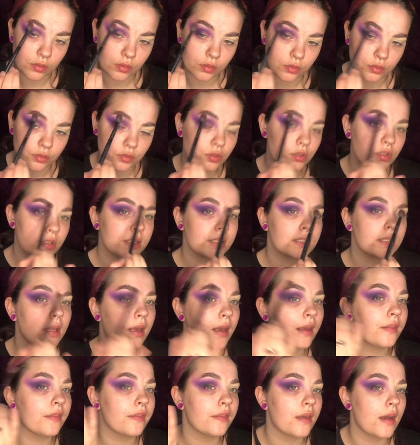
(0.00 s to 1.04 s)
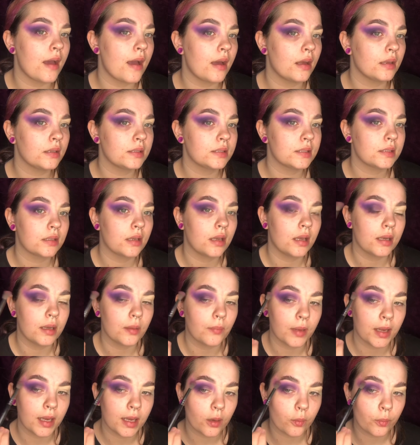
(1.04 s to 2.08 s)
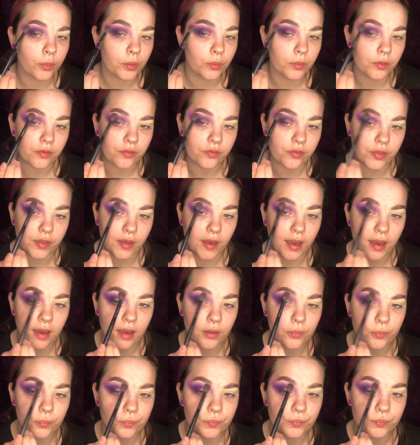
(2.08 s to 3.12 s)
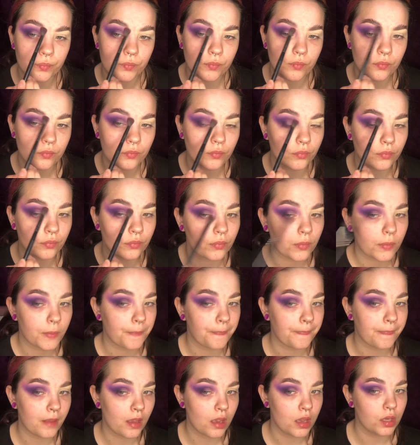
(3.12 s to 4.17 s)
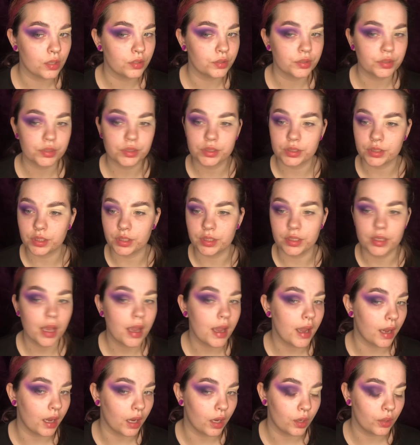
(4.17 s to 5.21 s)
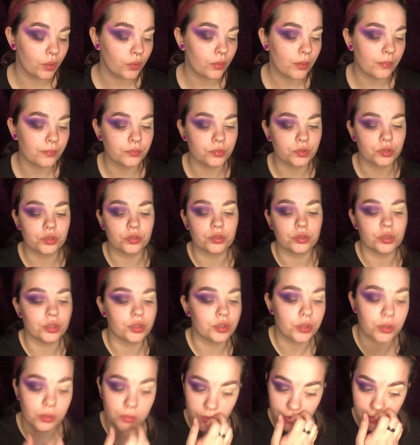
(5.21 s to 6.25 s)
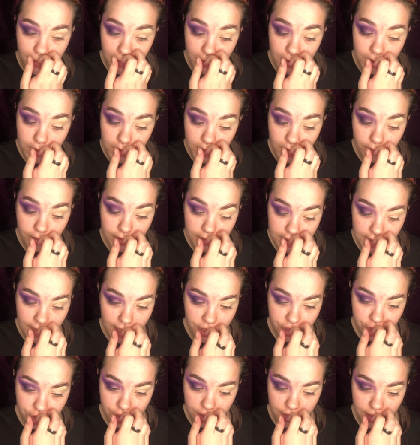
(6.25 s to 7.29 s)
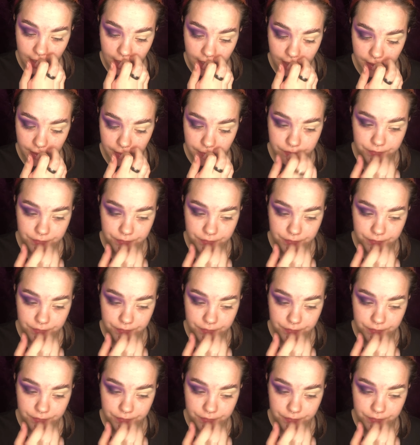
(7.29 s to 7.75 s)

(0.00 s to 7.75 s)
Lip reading: Just like that, and I'm happy with that. So now I'm just going to do the lower lash line.